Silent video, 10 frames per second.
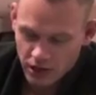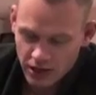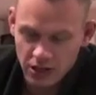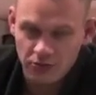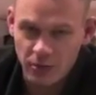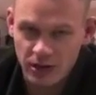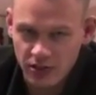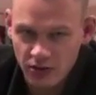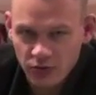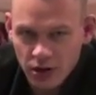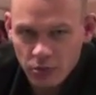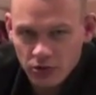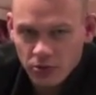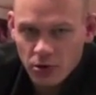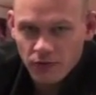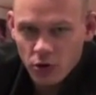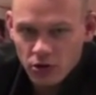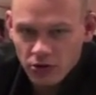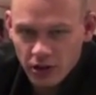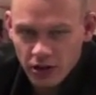at least for myself, try and put some more
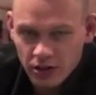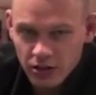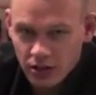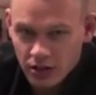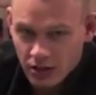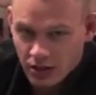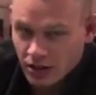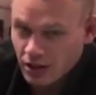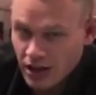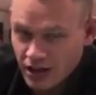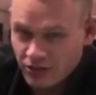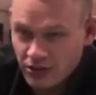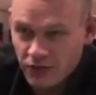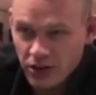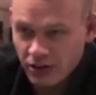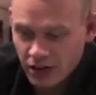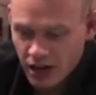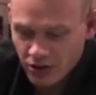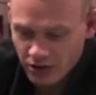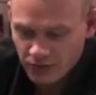focus on actually figuring
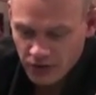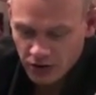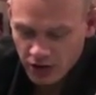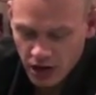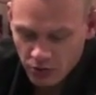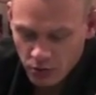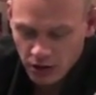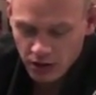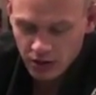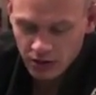out what